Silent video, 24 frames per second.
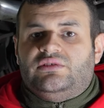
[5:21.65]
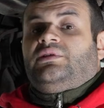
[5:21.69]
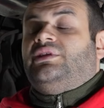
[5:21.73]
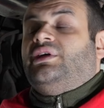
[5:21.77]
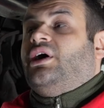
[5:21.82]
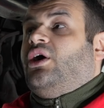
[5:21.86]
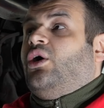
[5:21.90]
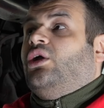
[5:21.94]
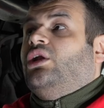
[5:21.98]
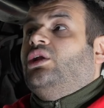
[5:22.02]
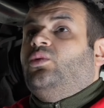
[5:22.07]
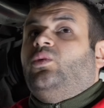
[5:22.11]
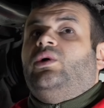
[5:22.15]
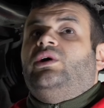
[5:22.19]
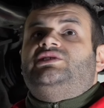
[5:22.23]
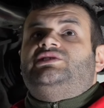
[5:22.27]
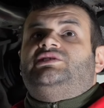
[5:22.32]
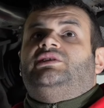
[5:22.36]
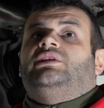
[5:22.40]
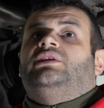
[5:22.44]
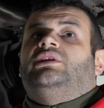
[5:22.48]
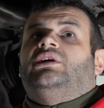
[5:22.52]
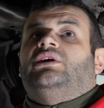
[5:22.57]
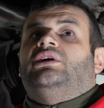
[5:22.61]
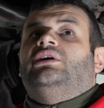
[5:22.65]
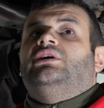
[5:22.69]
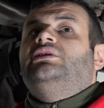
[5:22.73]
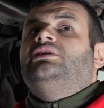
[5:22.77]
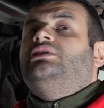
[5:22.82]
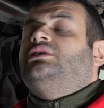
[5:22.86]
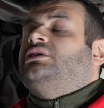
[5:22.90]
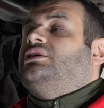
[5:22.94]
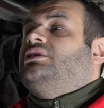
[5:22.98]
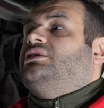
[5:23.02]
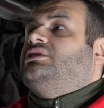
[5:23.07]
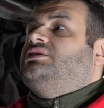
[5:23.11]
The only way to
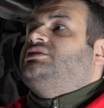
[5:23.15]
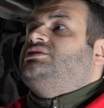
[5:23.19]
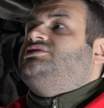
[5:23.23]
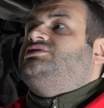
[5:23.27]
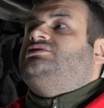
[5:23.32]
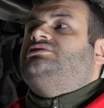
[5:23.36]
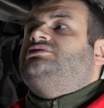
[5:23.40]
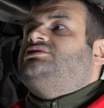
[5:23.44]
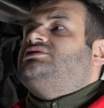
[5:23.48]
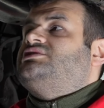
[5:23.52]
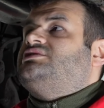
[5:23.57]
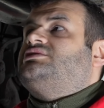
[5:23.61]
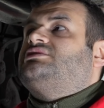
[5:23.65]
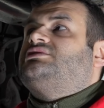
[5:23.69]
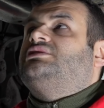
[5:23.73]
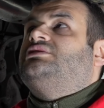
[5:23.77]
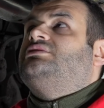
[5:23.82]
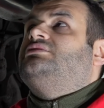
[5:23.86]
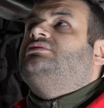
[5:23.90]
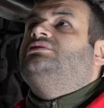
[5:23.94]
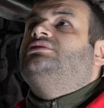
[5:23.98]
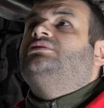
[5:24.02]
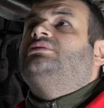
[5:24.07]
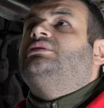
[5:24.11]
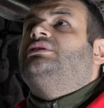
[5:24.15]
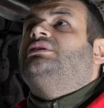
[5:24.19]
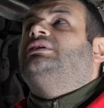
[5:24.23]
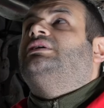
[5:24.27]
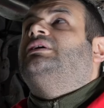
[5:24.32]
learn is to just do it.